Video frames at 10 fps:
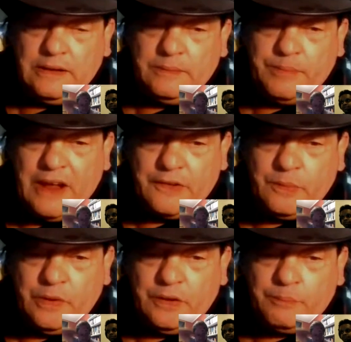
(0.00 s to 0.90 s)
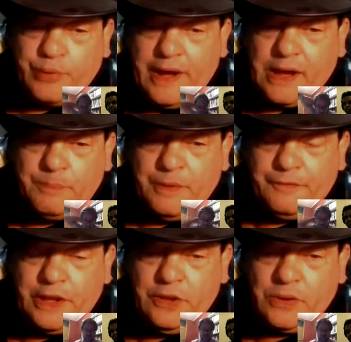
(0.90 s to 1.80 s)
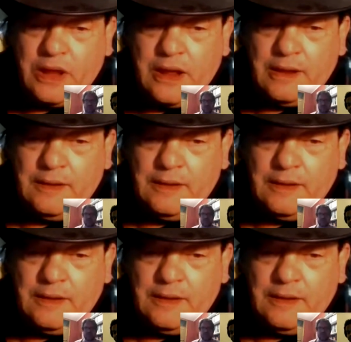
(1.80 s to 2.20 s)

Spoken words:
possible breakup of the UK.